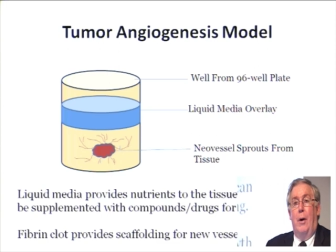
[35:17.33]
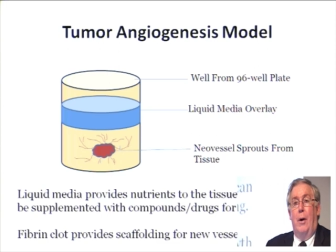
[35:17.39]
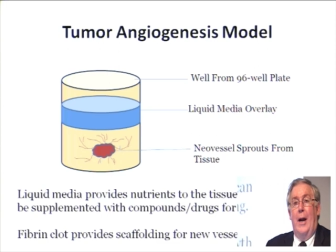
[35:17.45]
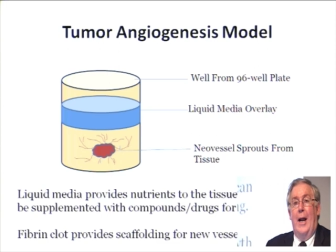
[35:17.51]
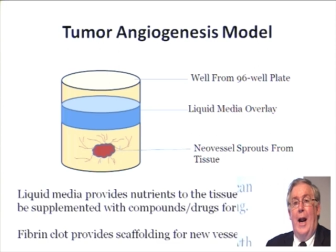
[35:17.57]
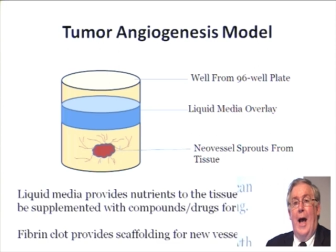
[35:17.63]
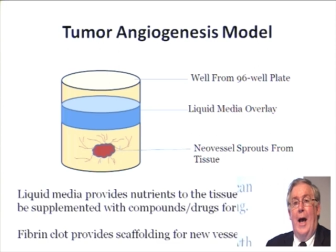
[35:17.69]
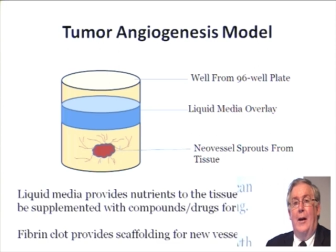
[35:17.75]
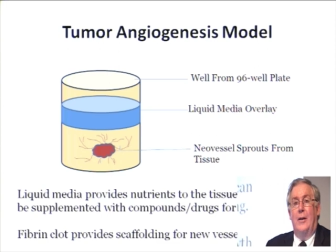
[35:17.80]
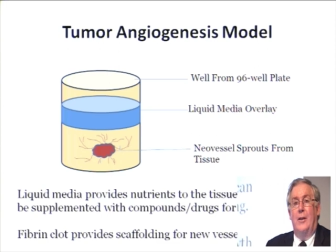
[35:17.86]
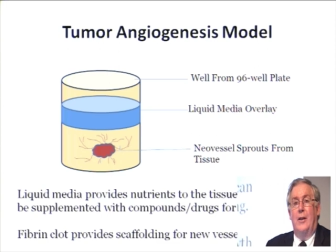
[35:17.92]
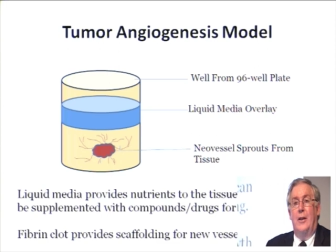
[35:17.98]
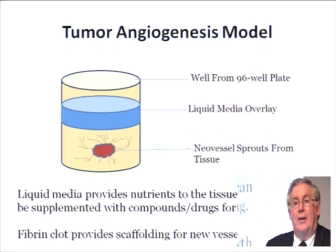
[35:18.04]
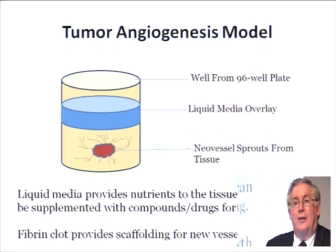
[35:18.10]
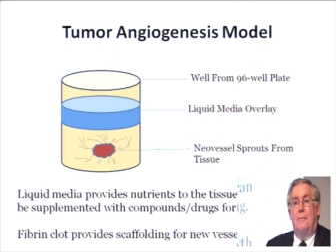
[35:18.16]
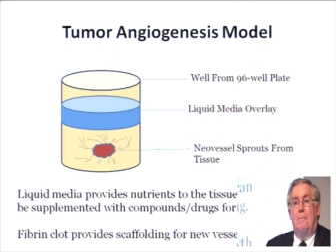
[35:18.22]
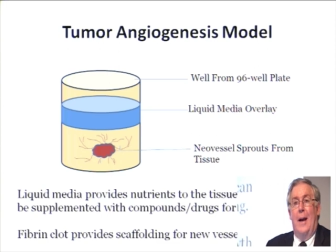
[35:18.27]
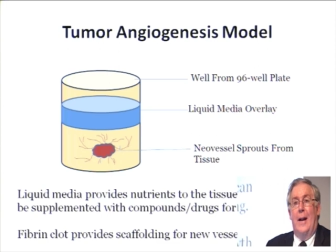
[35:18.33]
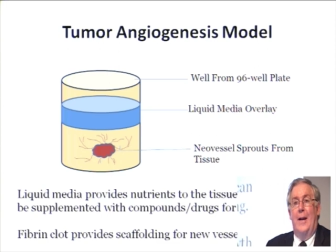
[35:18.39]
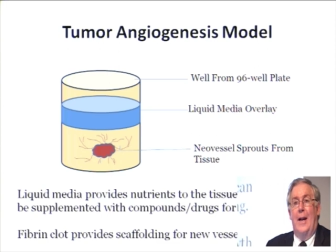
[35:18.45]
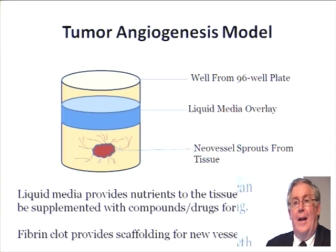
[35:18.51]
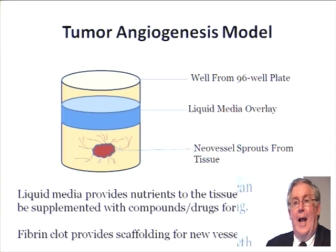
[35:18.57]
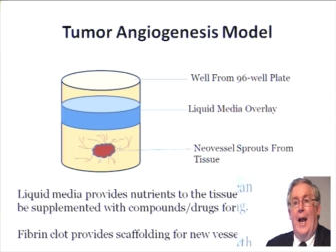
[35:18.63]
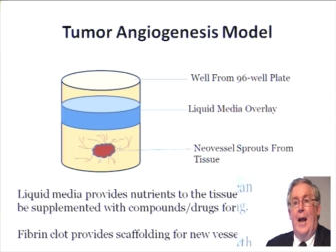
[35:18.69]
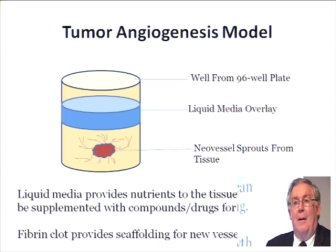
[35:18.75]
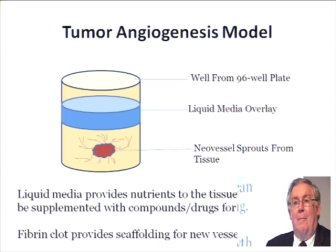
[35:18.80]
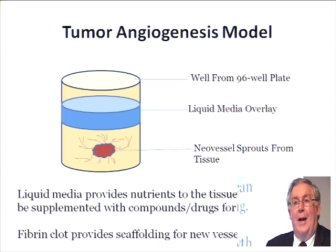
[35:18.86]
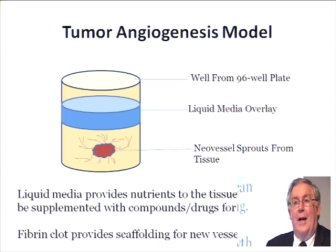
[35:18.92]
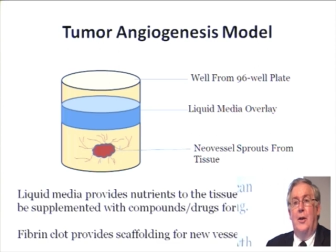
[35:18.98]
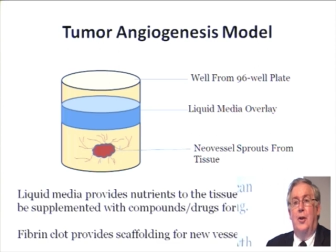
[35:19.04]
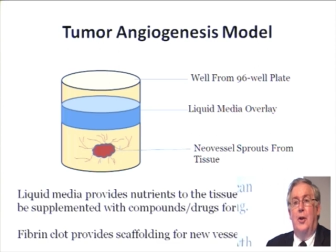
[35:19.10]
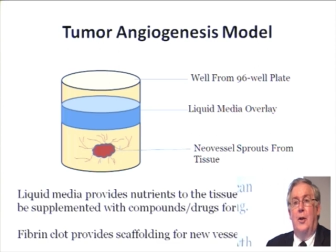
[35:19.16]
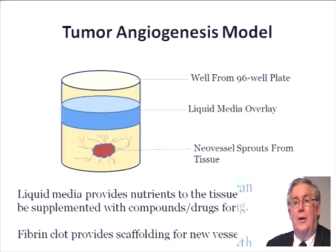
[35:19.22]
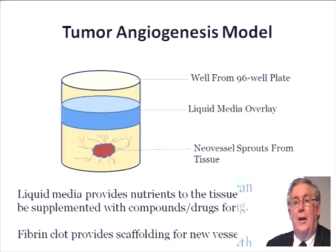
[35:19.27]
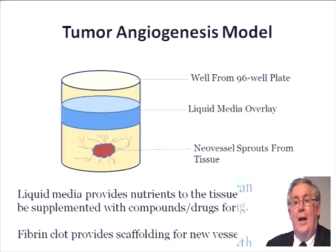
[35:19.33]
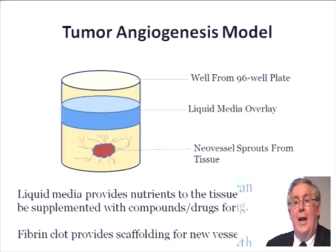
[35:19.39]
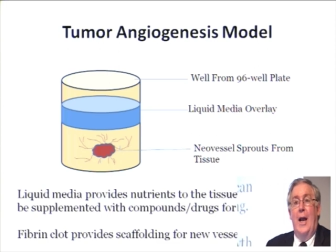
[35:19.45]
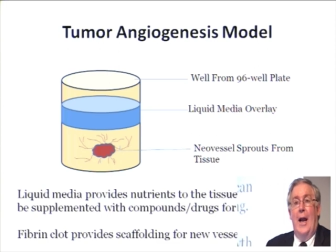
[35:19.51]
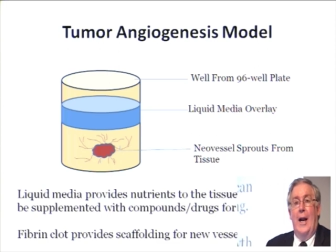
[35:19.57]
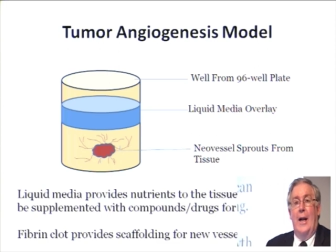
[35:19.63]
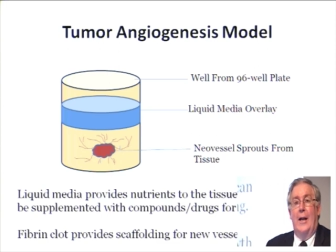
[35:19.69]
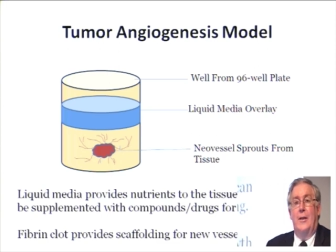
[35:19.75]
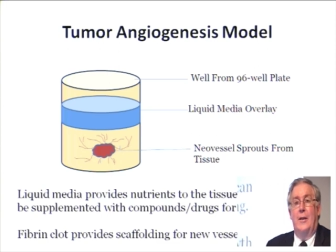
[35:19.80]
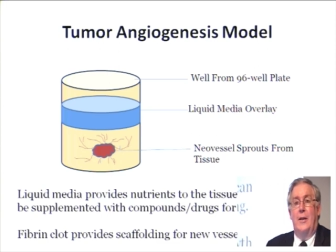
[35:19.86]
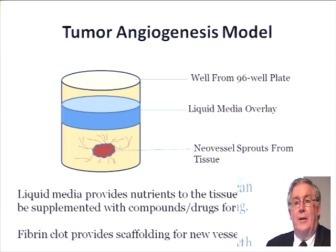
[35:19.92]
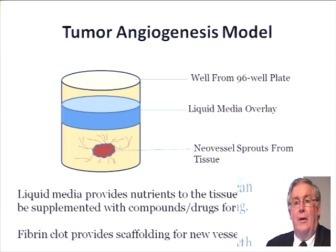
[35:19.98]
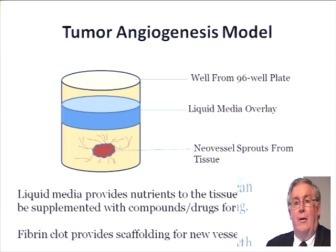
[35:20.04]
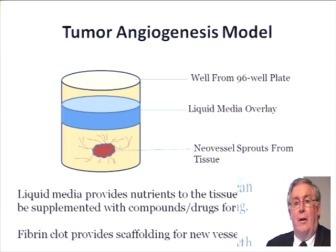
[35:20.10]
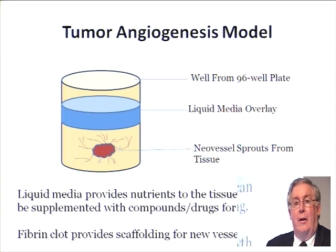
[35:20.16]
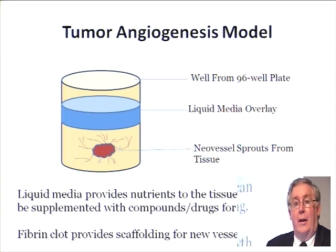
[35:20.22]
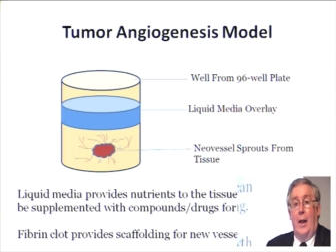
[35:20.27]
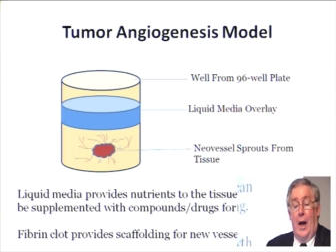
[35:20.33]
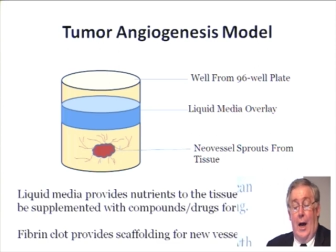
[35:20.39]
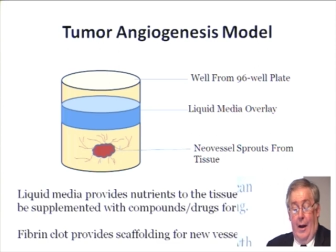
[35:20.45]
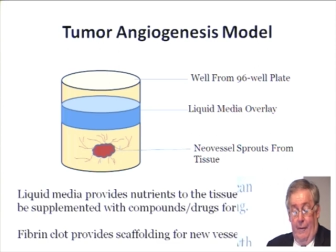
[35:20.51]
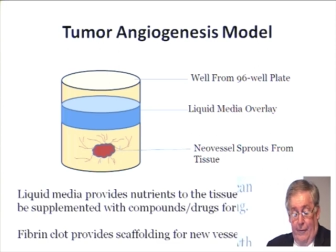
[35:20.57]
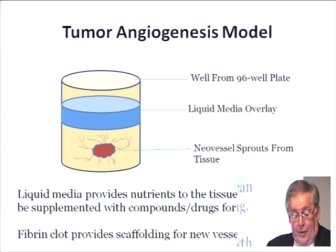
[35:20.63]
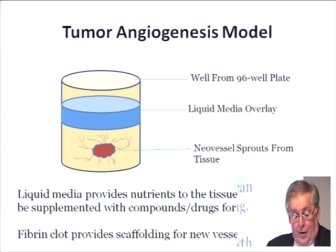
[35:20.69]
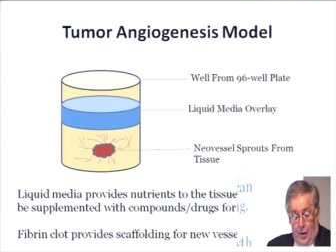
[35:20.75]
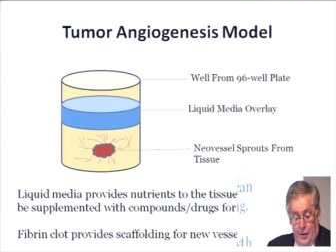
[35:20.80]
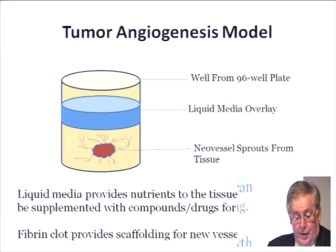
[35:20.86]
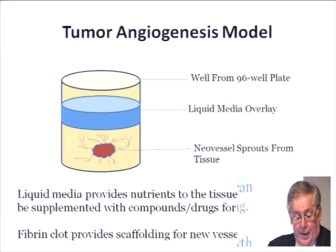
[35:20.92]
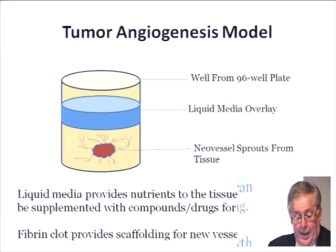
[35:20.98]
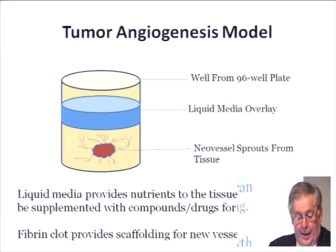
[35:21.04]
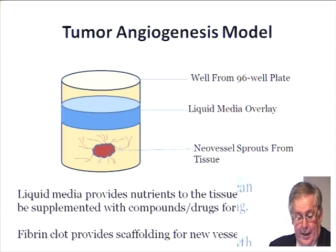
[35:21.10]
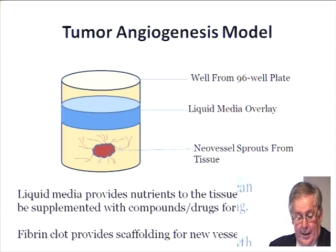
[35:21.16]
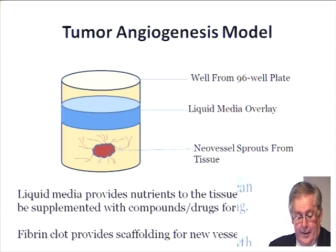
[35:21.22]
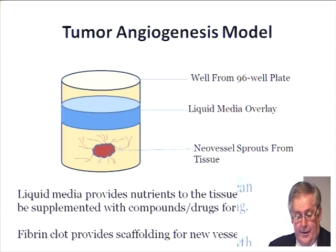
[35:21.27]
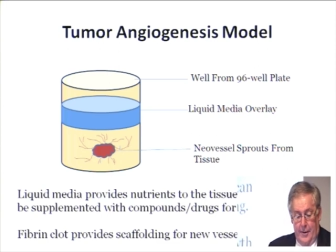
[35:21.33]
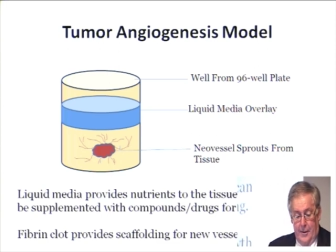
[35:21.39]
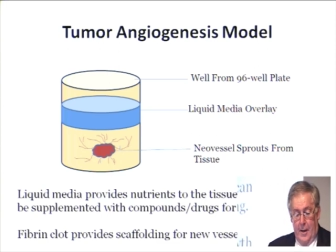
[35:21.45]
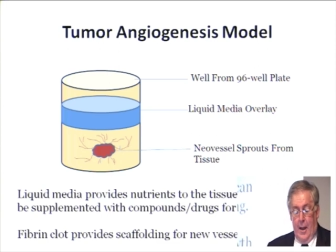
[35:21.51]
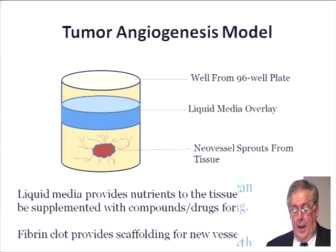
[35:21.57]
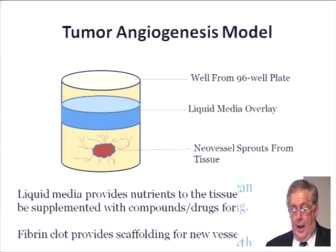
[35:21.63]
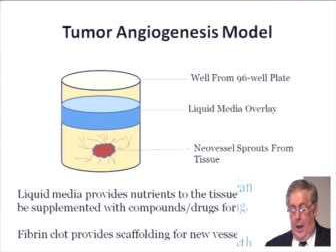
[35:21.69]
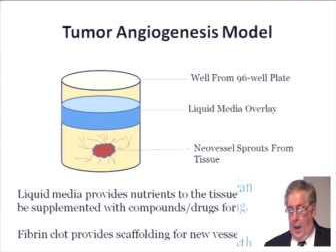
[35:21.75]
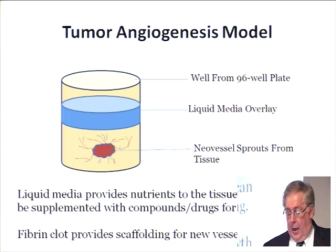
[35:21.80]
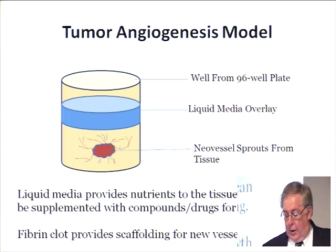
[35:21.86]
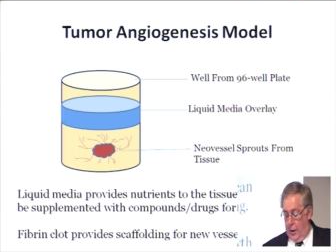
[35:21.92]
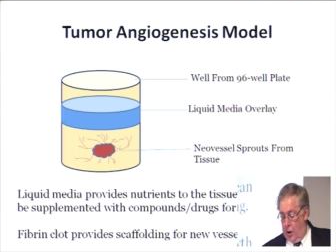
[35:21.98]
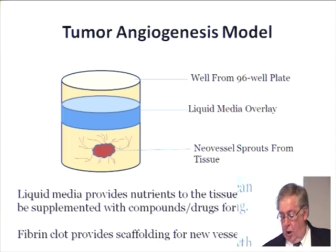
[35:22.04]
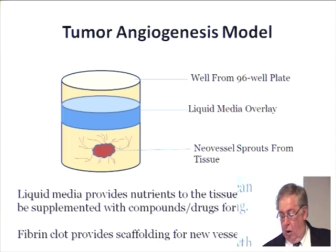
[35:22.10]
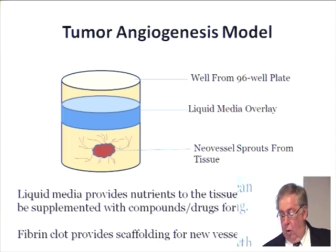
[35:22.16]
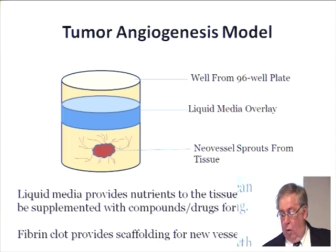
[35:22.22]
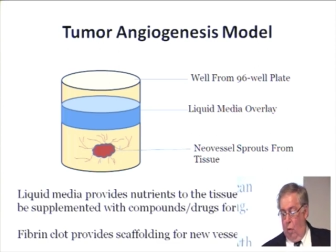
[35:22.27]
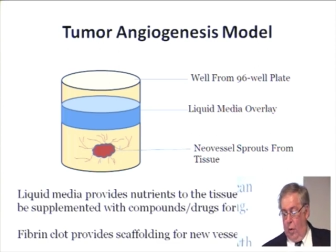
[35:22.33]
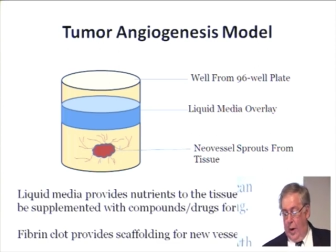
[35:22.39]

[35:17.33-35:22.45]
bring it out of suspended animation and it's still alive because it is. So